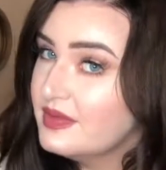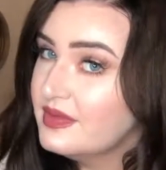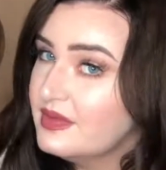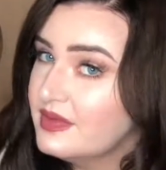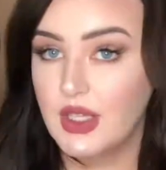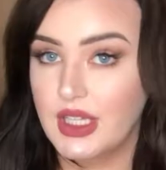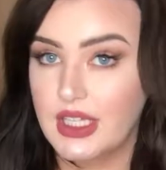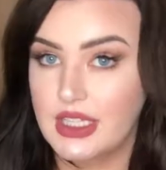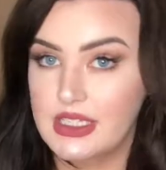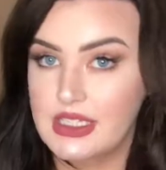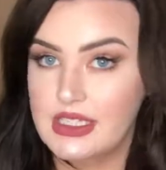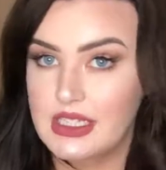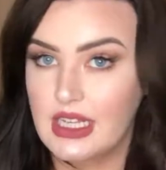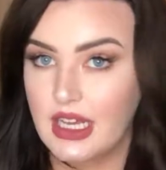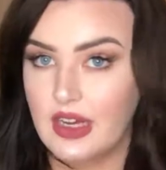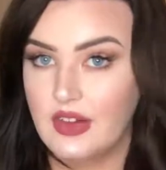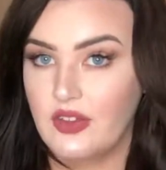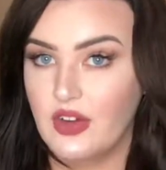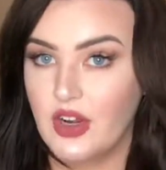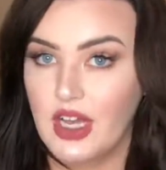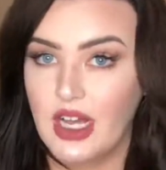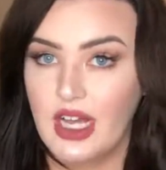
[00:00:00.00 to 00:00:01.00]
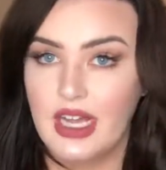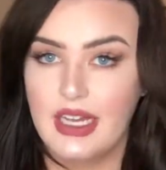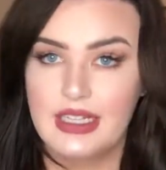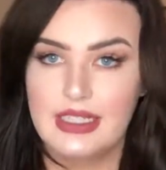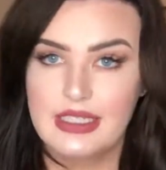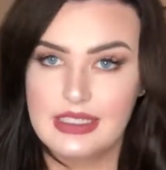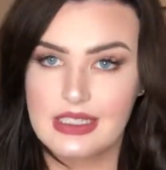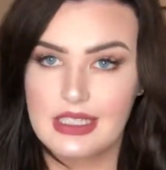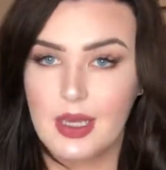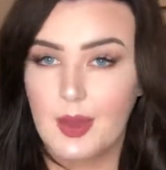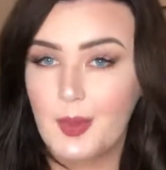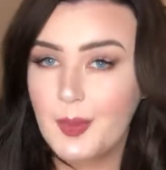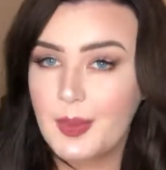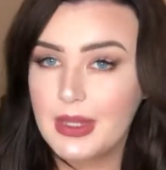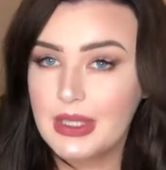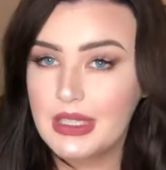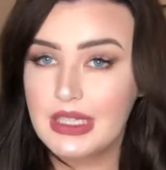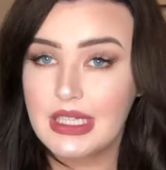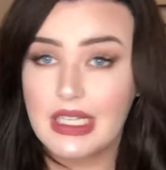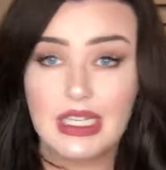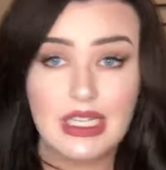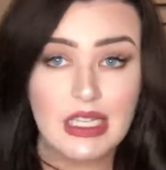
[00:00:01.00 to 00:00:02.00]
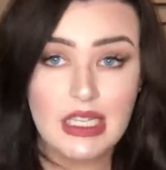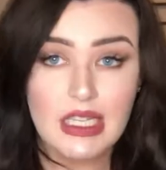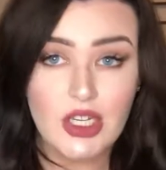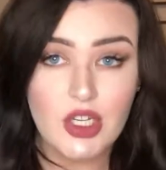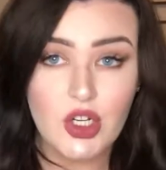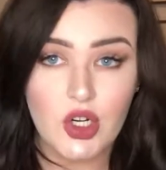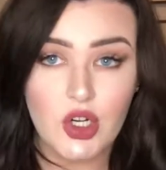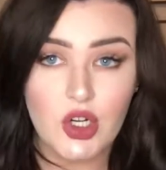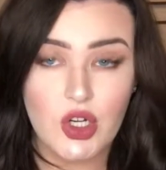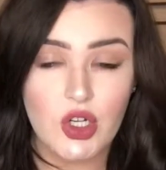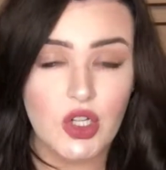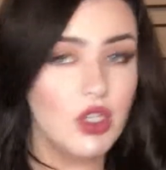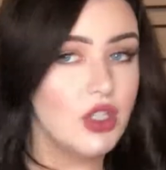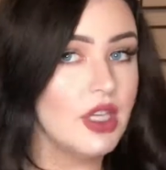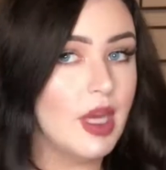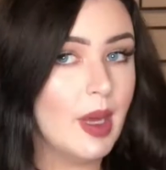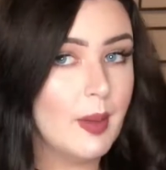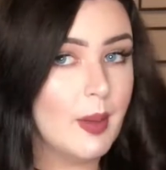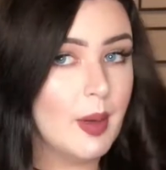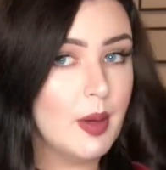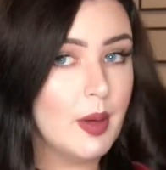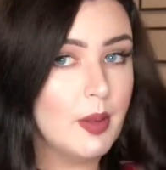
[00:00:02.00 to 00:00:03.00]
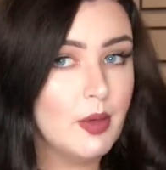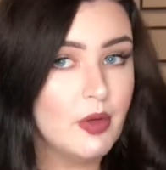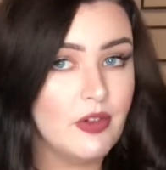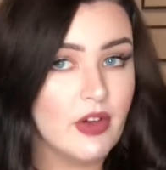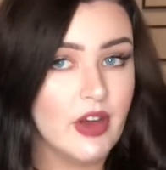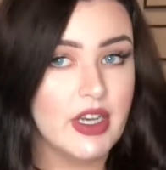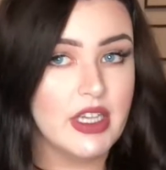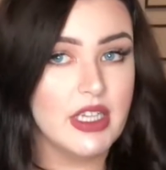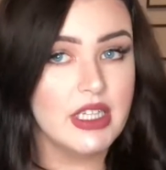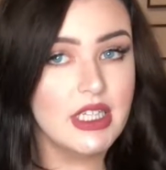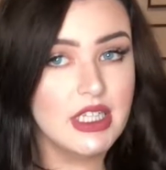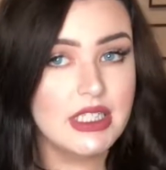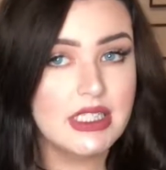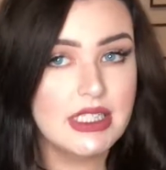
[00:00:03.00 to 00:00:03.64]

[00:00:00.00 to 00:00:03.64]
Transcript: This side of our head is completely curled. I'm going to move on to this